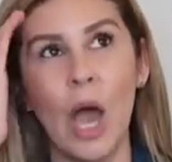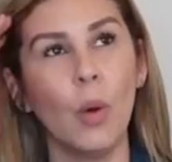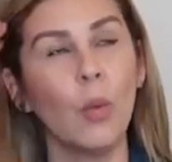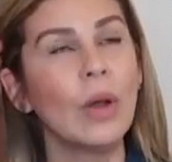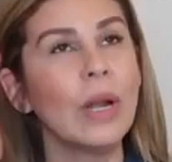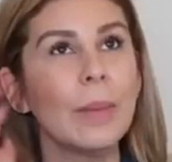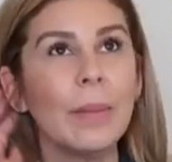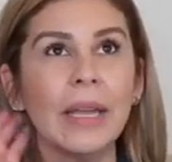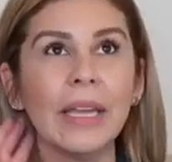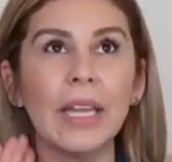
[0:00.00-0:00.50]

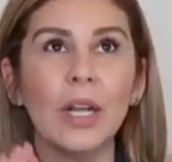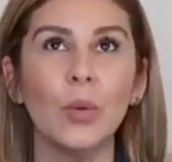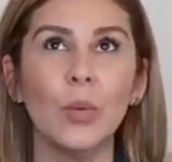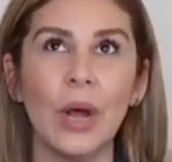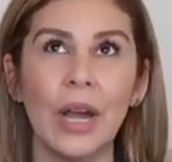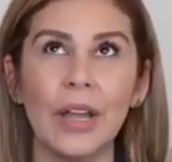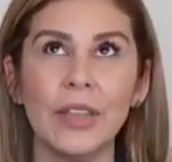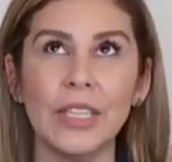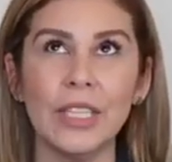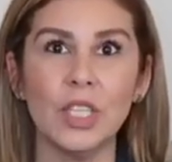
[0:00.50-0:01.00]
What am I gonna
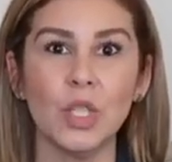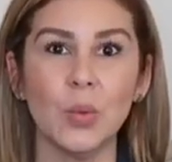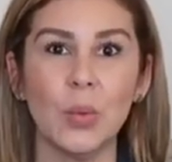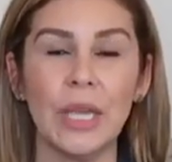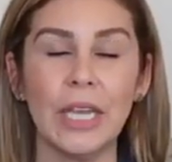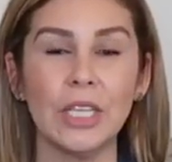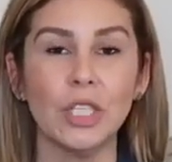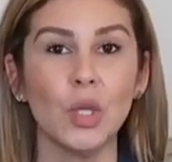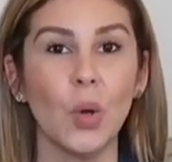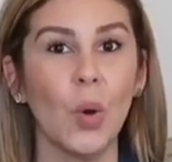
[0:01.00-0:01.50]
wear this
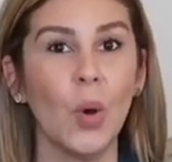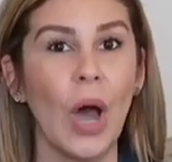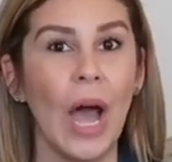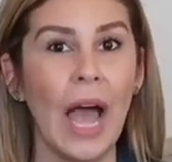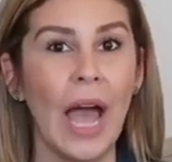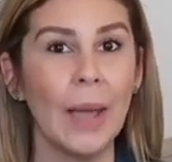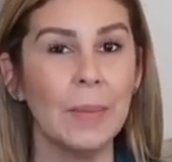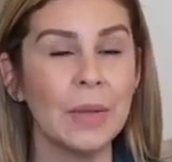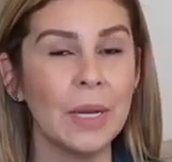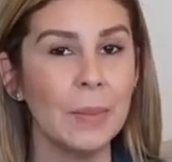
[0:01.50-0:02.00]
week? So
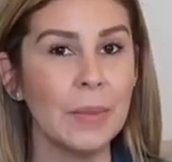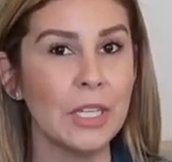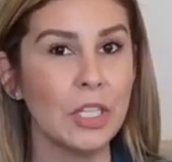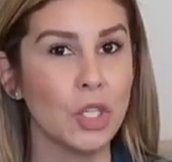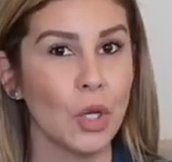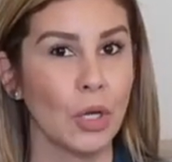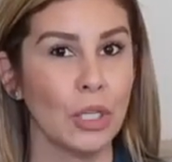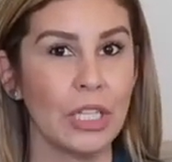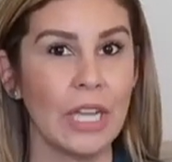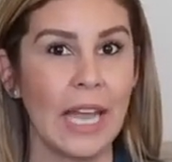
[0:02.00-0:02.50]
I'm gonna be
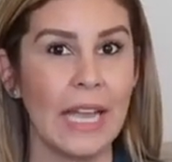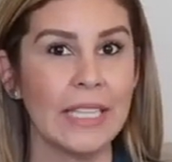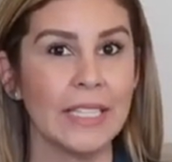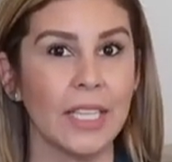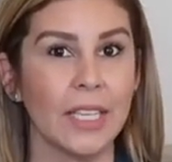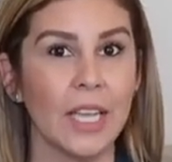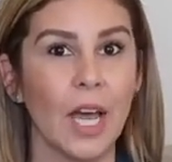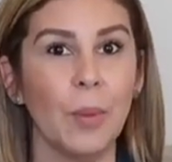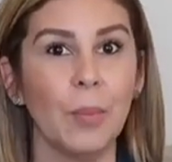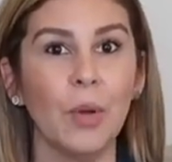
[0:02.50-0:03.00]
showing you guys
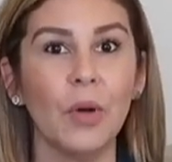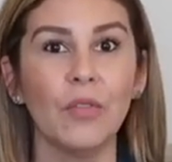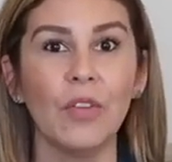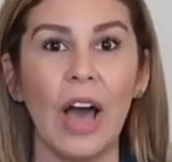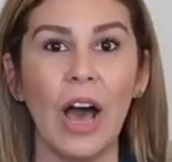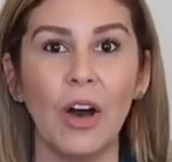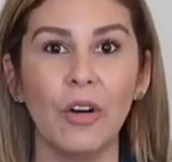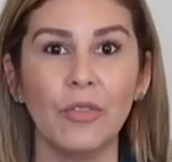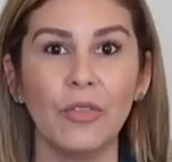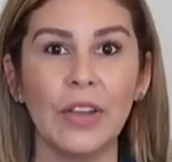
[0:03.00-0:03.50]
a couple of
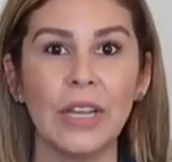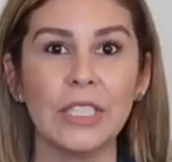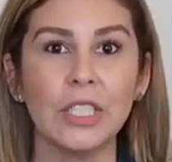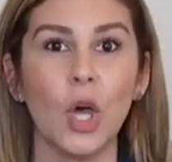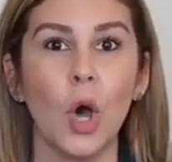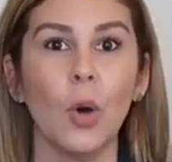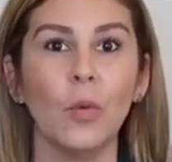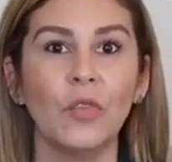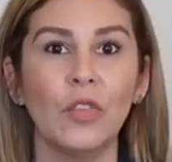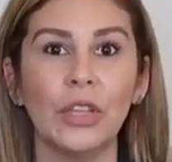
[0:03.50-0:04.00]
outfits.
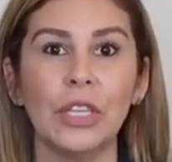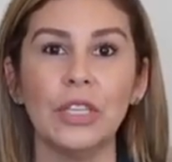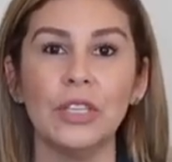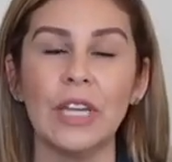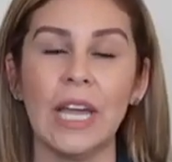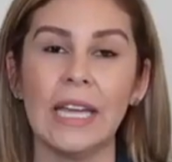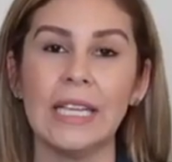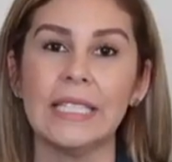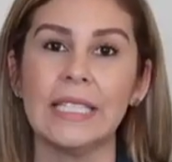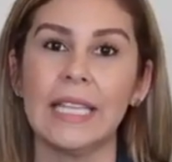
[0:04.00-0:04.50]
Hopefully you
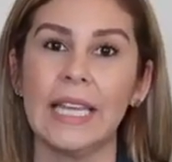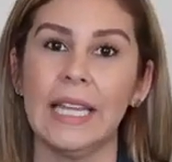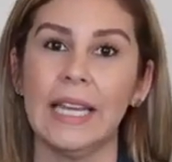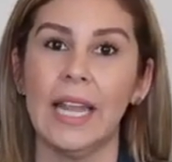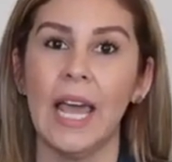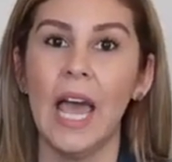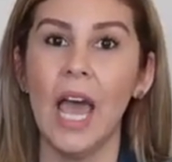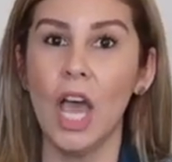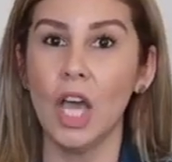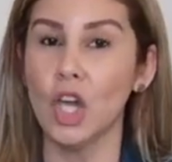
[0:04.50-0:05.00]
guys
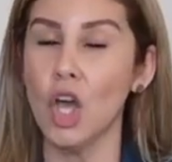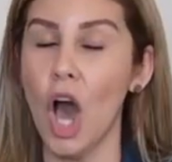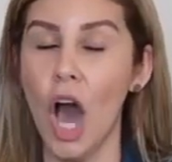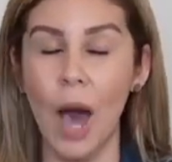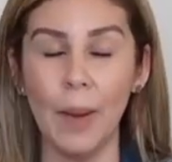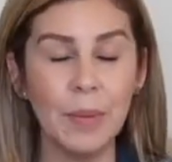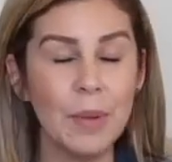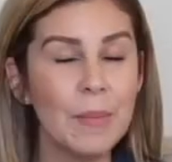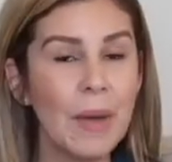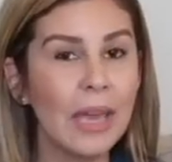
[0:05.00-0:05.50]
can
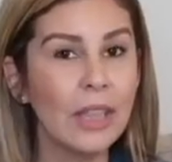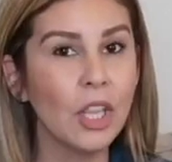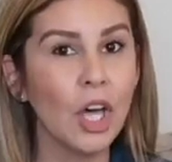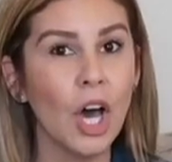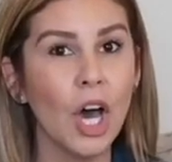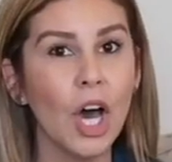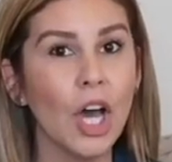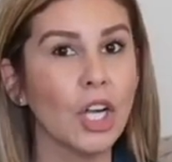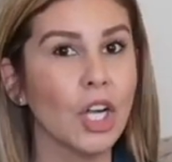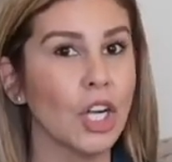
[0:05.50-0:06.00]
copy my
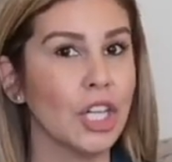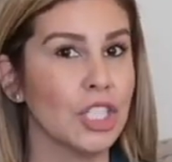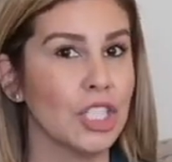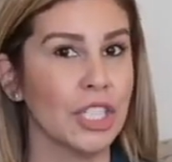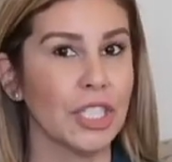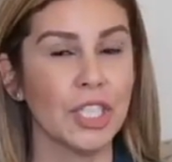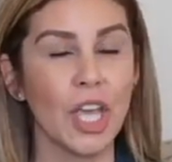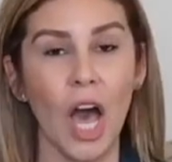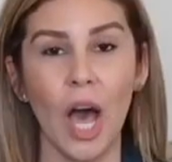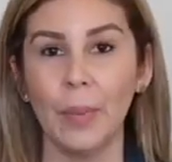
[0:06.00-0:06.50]
look or
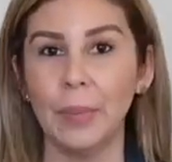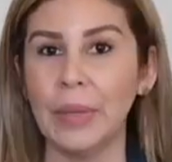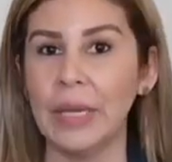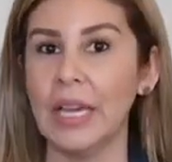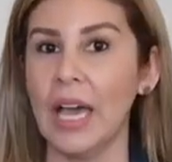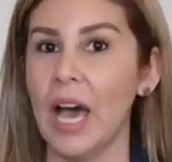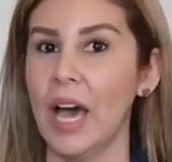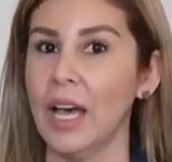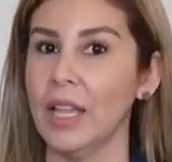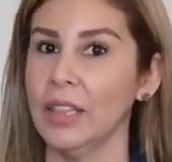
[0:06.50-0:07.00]
just copy
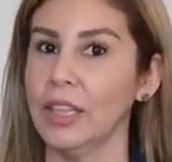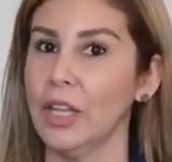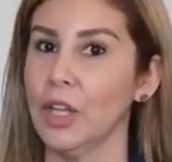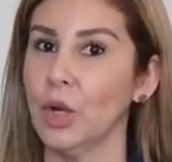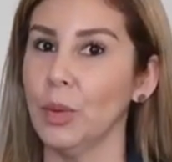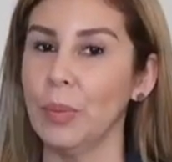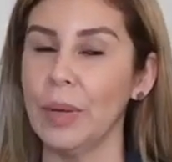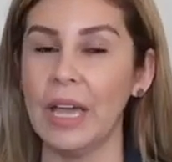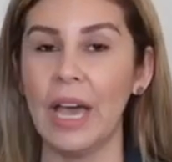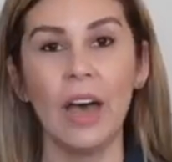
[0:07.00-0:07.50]
a
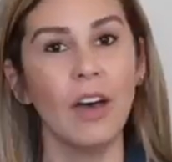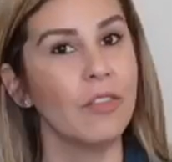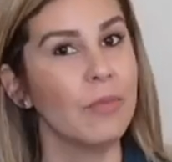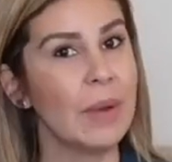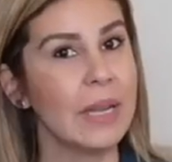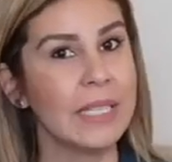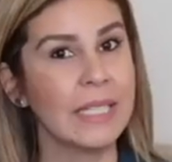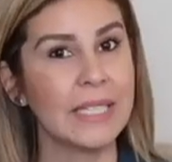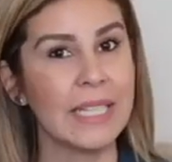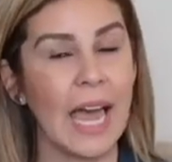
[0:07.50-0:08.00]
little bit of
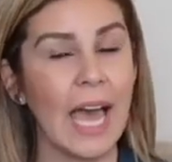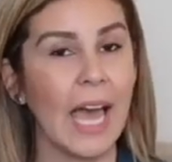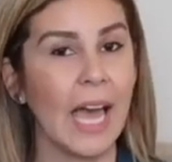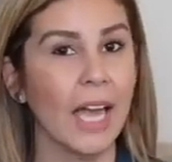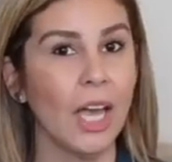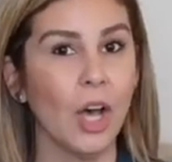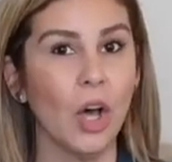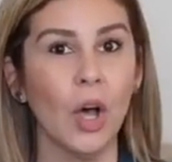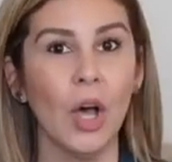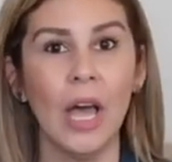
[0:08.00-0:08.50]
my
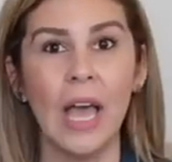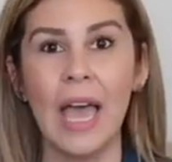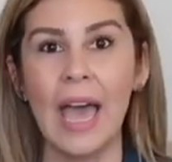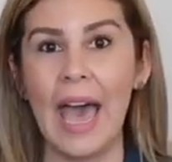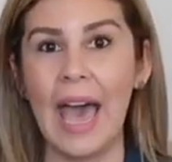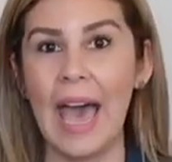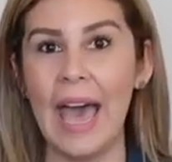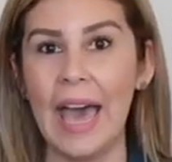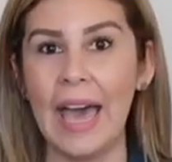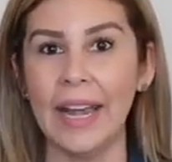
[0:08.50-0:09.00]
style,
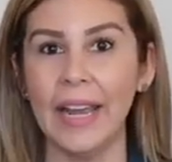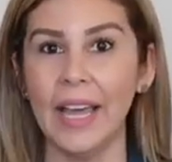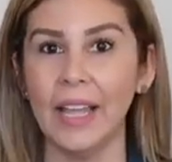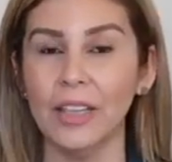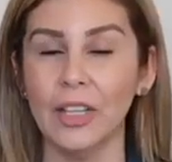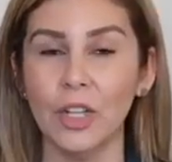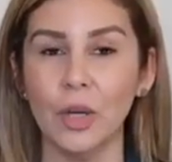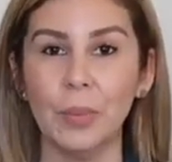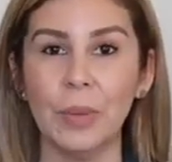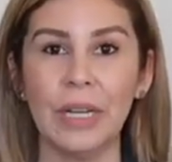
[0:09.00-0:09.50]
add
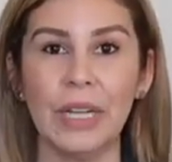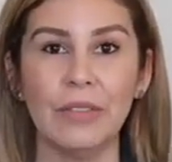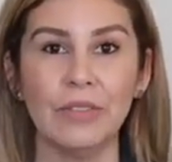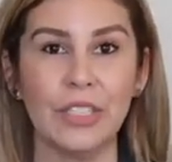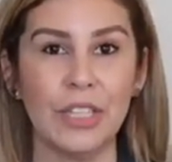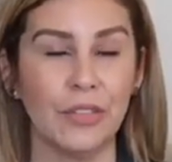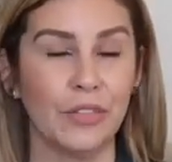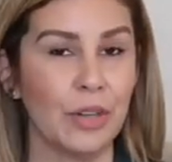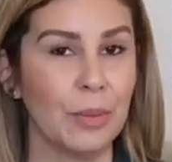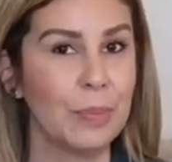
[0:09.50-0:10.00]
a little bit
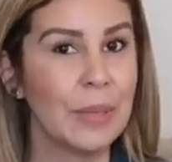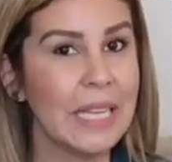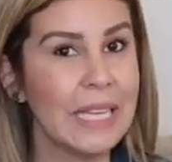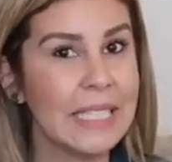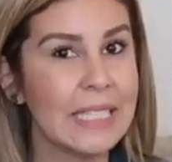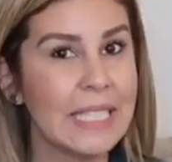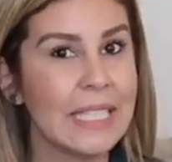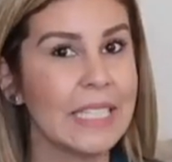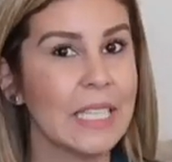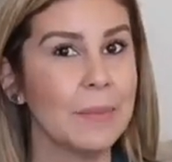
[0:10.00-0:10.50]
of different
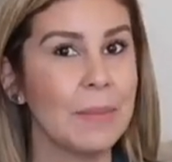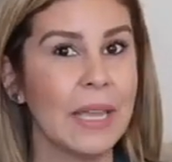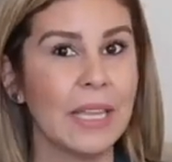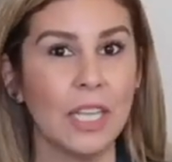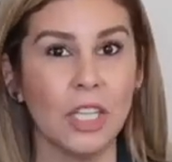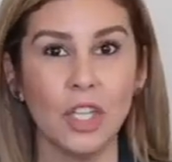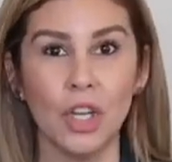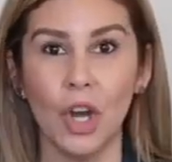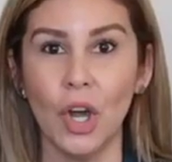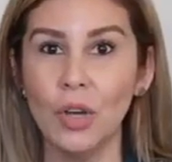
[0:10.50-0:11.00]
pieces and make
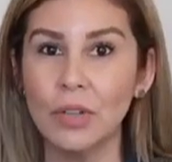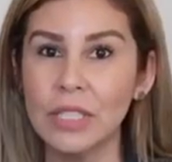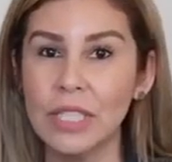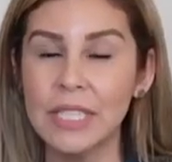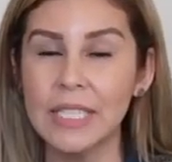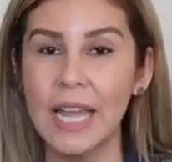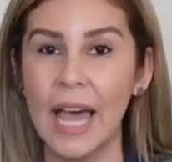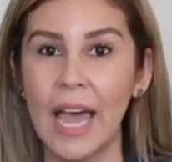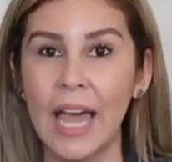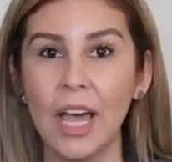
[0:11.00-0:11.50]
it your own
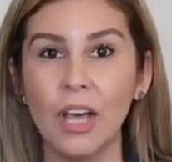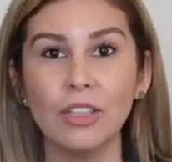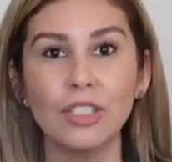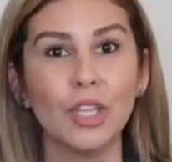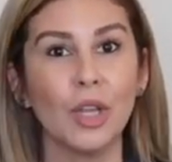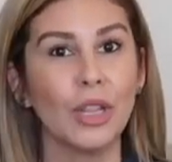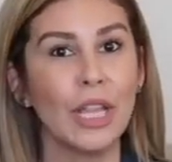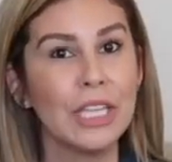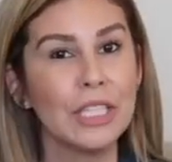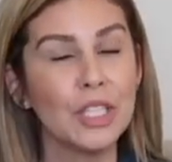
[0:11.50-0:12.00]
style.
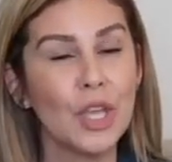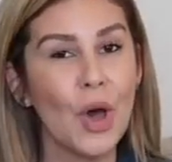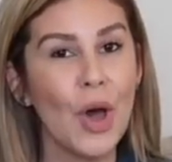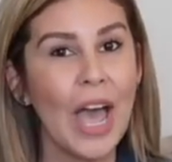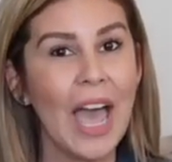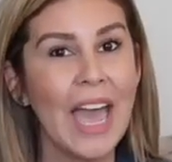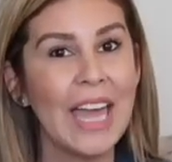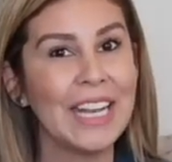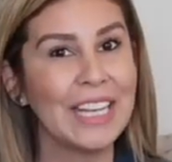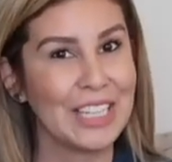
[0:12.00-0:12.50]
So let's go
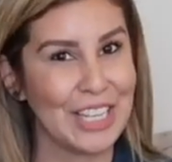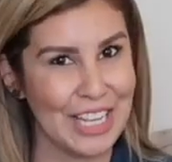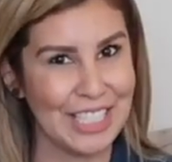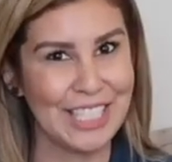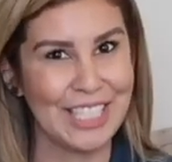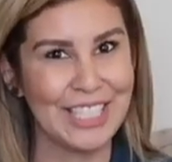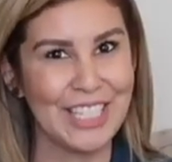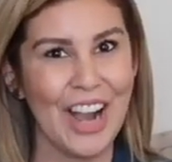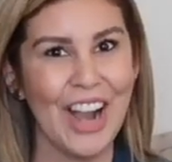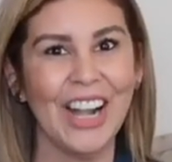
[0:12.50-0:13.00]
ahead and
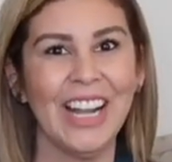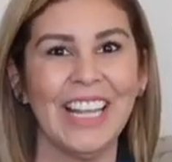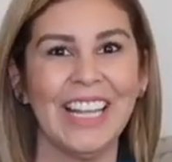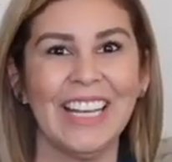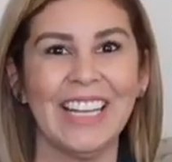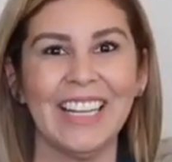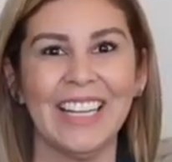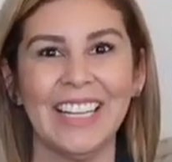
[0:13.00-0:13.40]
get started.